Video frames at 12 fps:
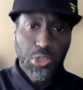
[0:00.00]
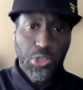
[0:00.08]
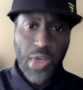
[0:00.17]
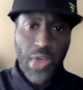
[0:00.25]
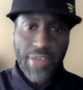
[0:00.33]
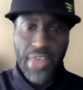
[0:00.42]

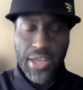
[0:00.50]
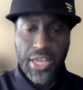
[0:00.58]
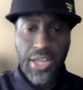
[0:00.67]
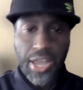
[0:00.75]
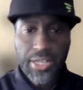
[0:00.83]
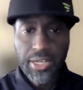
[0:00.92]
Once you have
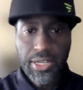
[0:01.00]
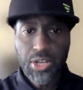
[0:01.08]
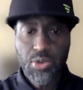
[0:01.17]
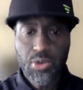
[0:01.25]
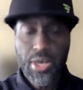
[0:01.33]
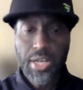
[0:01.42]
that
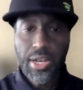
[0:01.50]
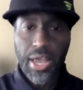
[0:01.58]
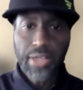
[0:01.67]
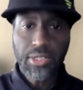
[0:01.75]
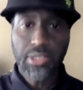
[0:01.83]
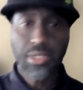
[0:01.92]
connected and you hit
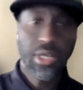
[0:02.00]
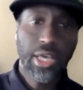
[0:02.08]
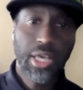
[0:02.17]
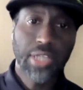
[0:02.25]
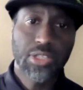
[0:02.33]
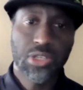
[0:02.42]
next,
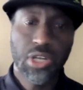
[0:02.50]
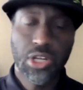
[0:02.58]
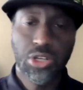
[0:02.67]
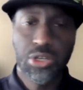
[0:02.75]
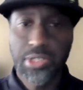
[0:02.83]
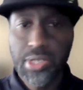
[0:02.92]
it's
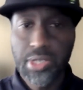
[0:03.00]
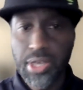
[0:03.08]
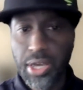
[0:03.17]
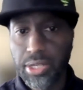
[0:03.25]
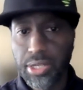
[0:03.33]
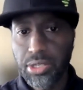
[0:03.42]
going to do its
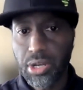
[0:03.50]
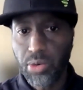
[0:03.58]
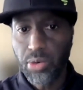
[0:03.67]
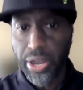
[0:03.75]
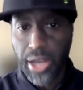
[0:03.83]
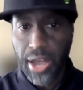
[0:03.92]
thing. It's
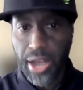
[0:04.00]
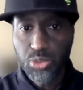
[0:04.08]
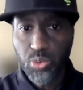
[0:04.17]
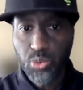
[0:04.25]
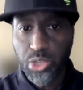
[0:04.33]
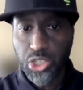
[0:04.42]
going to
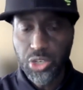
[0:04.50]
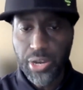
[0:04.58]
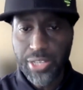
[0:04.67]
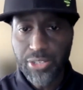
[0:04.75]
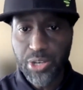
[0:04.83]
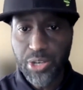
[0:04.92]
recognize which
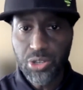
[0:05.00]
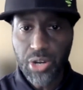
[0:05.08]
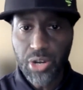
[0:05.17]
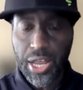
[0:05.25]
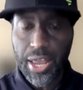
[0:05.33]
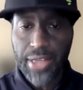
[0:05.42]

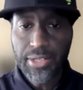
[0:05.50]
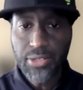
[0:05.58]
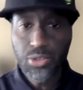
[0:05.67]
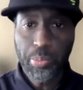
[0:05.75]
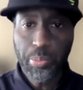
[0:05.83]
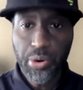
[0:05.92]
transmitters are
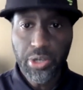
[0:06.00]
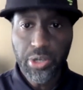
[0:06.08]
connected to the